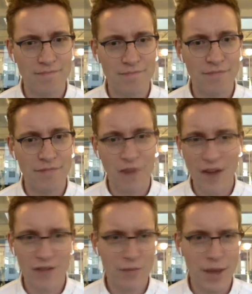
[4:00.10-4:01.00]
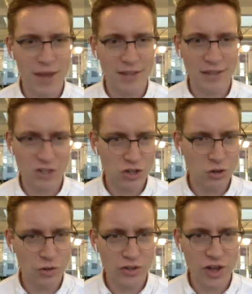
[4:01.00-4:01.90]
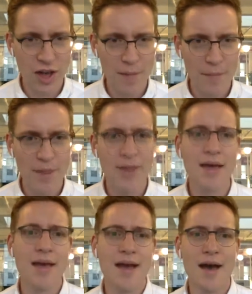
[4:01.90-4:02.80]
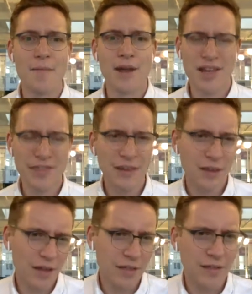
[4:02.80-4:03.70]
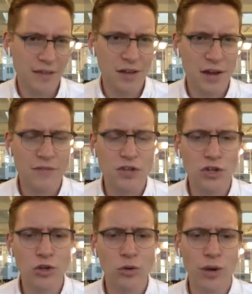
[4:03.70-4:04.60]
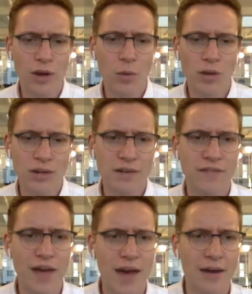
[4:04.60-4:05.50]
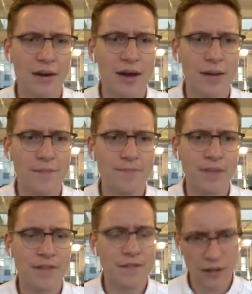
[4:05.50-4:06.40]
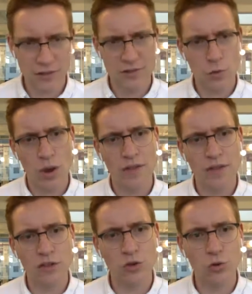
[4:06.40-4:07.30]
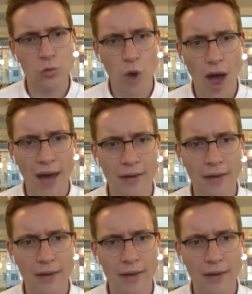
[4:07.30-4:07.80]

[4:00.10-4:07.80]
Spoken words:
fight for my attention all the time, and I think that's kind of new. And I wondered if that affects the way that you write.